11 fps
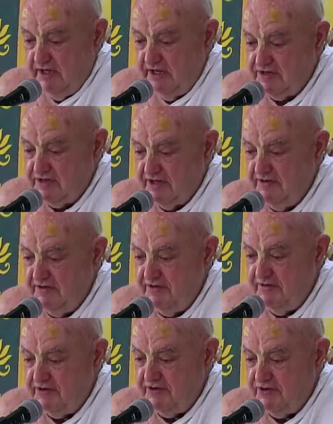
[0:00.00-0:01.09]
In any case, I,
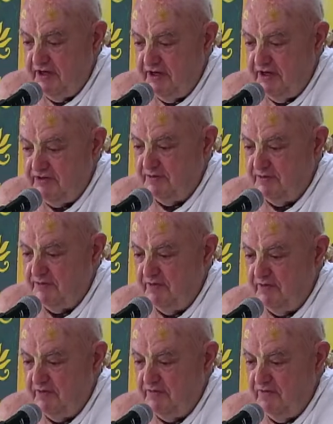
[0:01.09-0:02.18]
I tore into
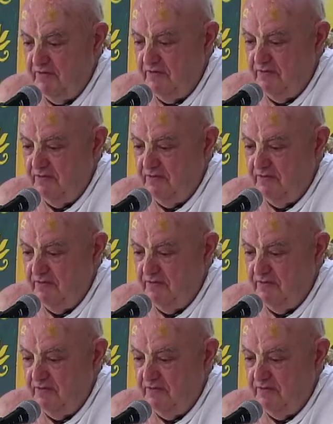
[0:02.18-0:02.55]
them one,